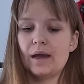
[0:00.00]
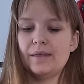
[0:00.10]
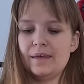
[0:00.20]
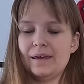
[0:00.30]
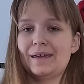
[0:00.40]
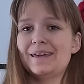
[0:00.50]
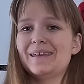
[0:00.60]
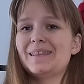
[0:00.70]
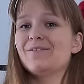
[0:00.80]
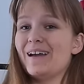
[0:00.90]
I think
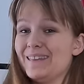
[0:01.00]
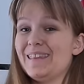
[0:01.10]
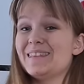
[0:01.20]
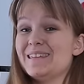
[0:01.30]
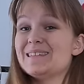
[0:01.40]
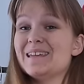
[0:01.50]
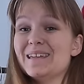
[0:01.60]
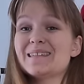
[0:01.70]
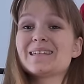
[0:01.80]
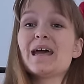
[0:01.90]
the fact that this
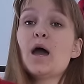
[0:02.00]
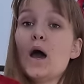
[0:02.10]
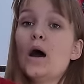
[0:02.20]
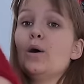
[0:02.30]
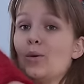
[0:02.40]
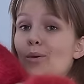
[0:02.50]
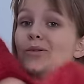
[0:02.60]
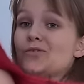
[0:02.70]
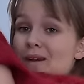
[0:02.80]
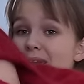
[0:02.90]
is a
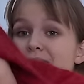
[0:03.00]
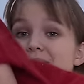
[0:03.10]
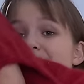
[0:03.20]
whole dress